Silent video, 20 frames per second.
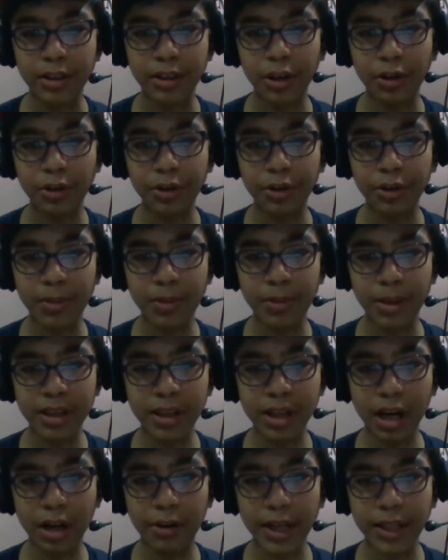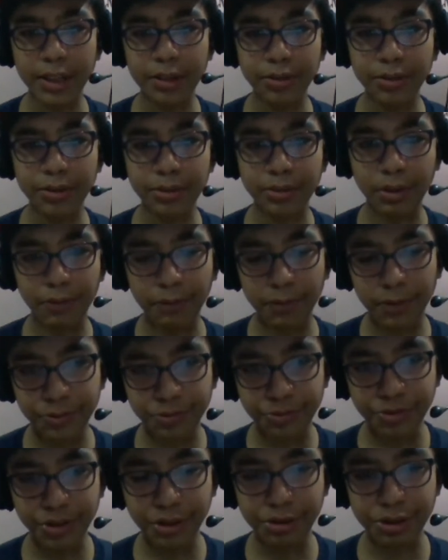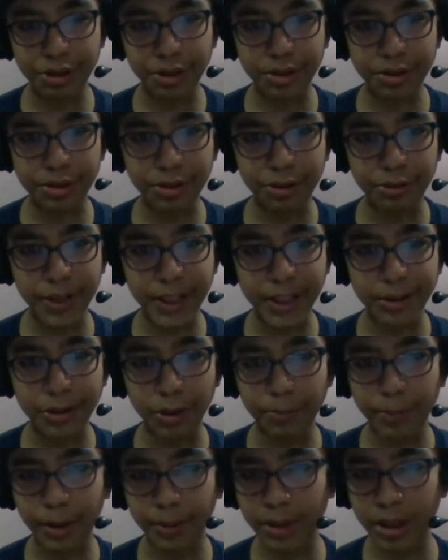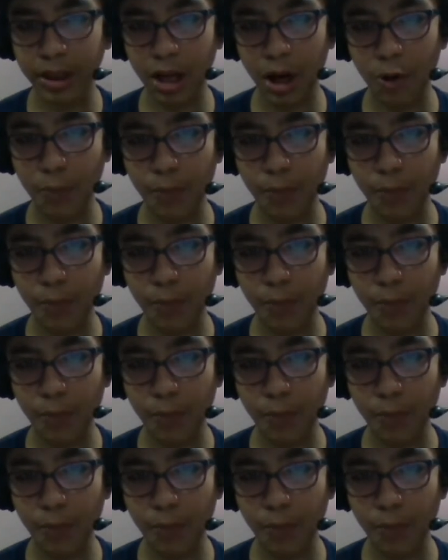Okay, maybe now, I don't know, in future it's great, or maybe now.